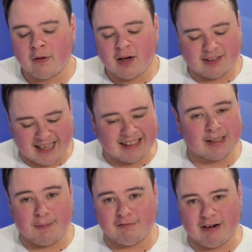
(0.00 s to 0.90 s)
has actually
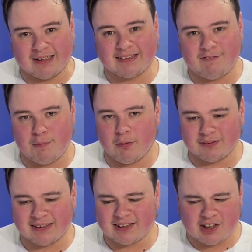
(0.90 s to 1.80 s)
been relatively
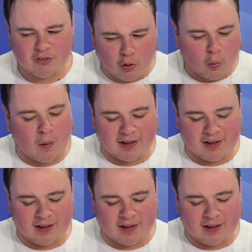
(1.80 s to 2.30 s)
modest, so not quite